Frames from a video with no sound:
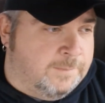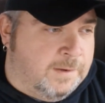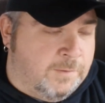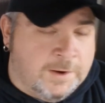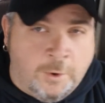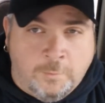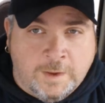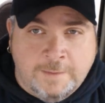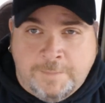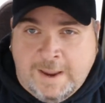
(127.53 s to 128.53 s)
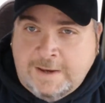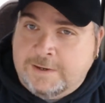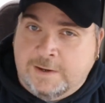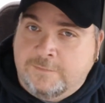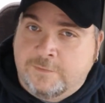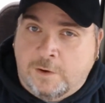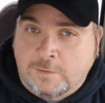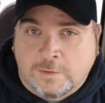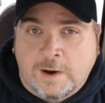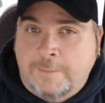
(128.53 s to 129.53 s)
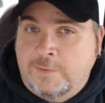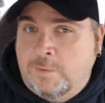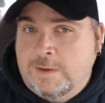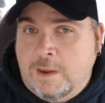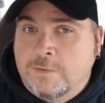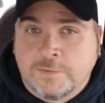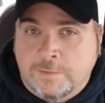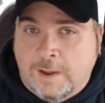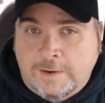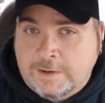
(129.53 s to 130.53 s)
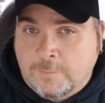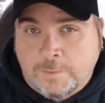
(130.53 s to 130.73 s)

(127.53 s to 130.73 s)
I mean, we don't get paid enough for all the crap that we go through out here.